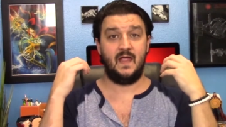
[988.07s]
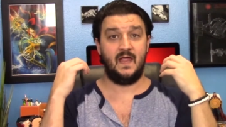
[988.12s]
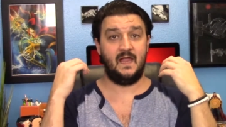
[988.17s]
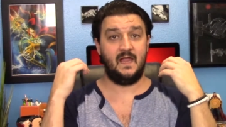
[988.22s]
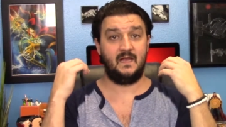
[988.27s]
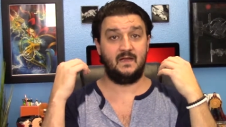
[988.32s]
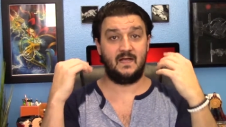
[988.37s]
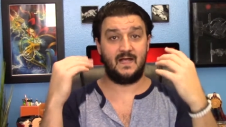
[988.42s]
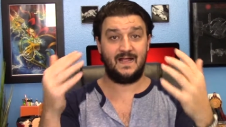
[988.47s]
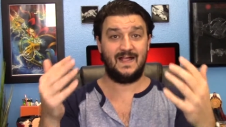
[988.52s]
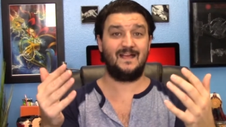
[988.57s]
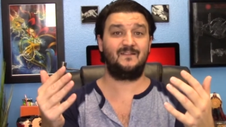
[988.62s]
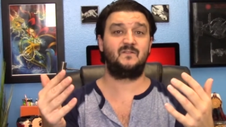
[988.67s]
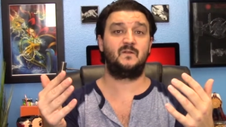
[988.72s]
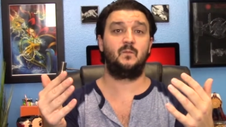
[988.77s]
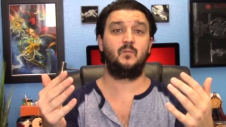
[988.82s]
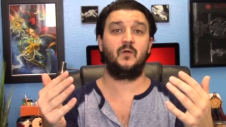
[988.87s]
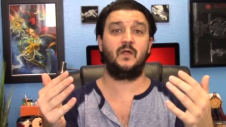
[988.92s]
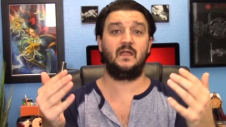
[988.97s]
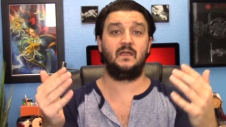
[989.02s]
and I have
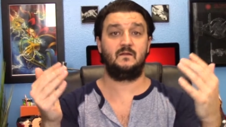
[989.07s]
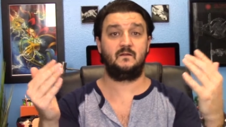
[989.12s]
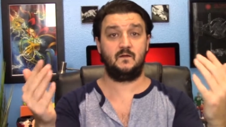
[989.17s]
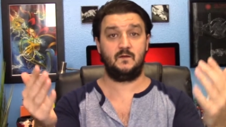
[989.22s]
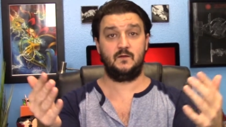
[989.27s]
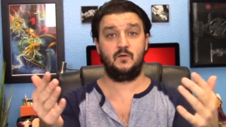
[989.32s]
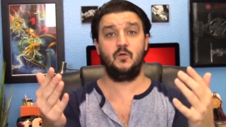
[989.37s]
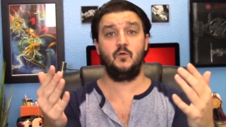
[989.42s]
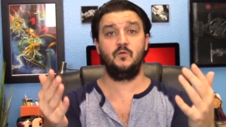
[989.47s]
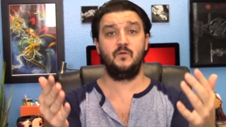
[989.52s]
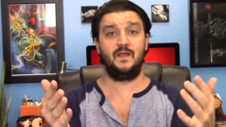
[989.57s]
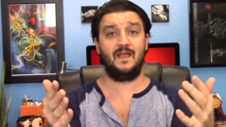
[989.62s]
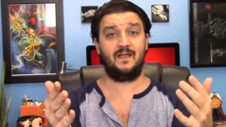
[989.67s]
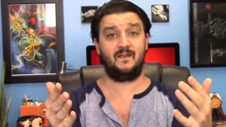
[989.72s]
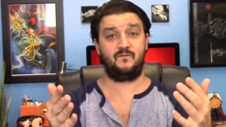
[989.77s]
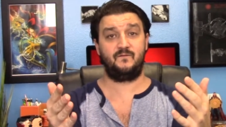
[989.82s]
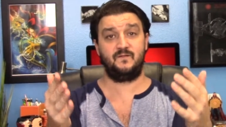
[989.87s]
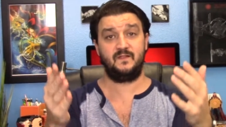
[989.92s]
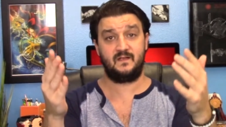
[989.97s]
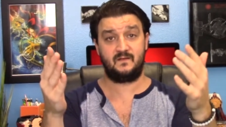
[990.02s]
to bring it to you,
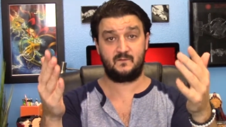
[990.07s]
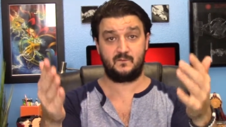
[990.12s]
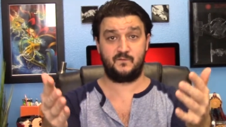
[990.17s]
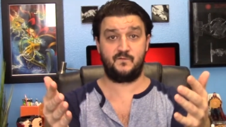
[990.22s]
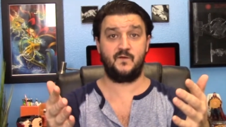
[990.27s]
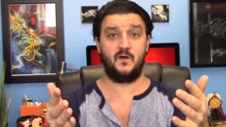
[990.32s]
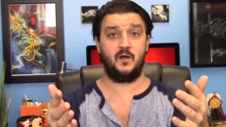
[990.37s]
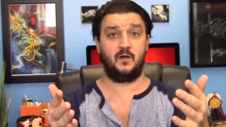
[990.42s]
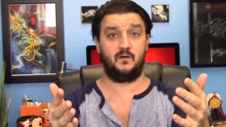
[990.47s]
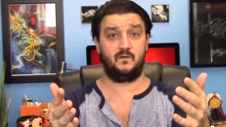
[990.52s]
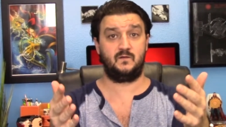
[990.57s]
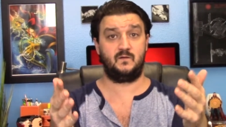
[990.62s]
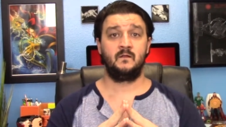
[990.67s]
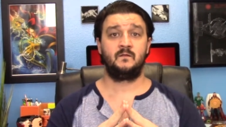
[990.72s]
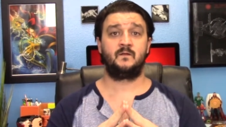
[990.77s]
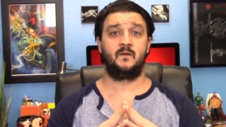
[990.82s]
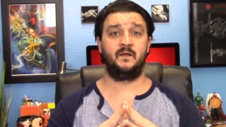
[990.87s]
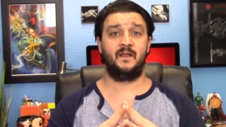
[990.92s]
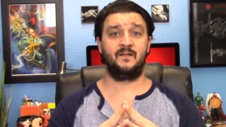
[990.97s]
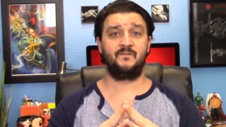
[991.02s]
Netflix, first.
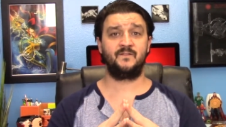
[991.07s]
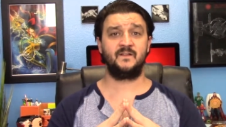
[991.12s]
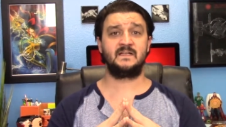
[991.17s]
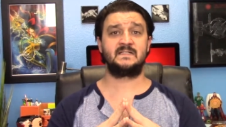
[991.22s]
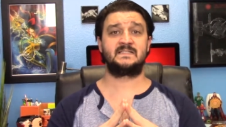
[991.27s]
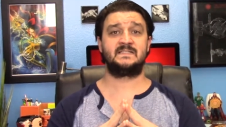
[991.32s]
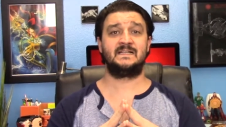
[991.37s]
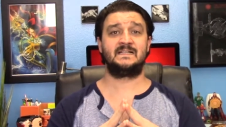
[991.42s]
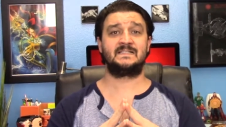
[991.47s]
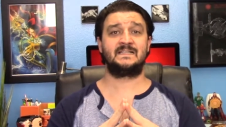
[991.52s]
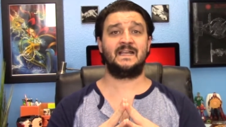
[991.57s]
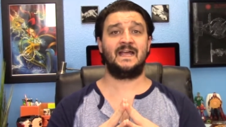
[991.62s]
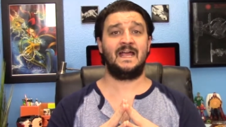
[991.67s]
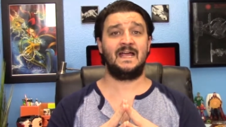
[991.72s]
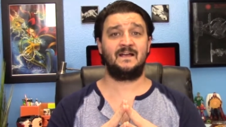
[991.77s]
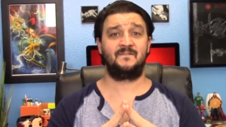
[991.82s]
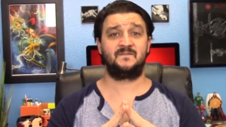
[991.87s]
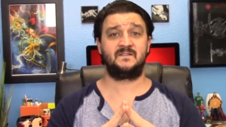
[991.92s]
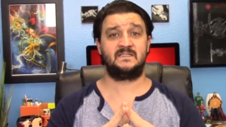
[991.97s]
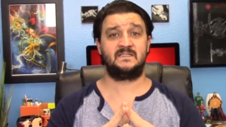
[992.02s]
So Netflix doesn't have